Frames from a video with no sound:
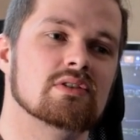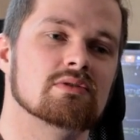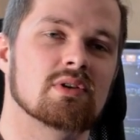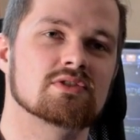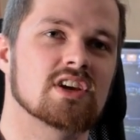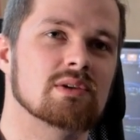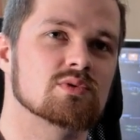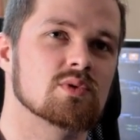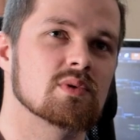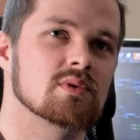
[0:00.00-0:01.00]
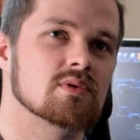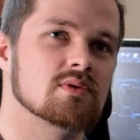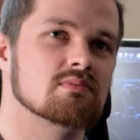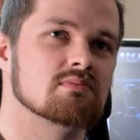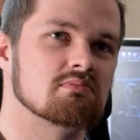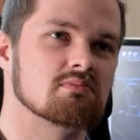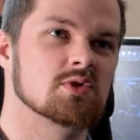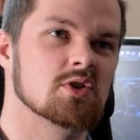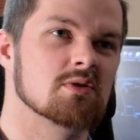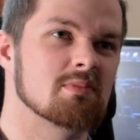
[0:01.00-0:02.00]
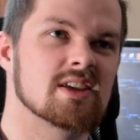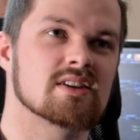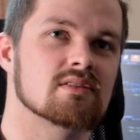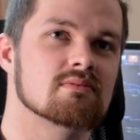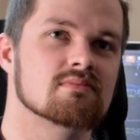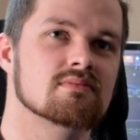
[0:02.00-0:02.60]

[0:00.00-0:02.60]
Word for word: puzzle games were what we were all good at making.